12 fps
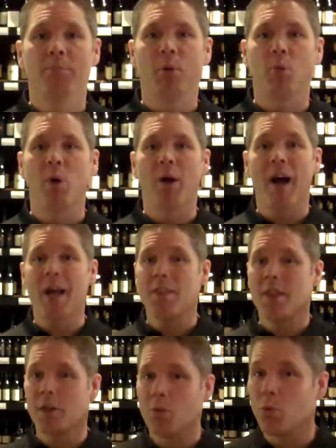But where I
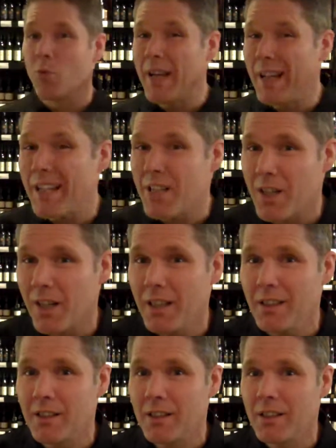think it really
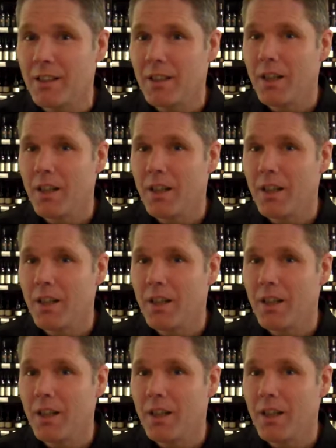shines,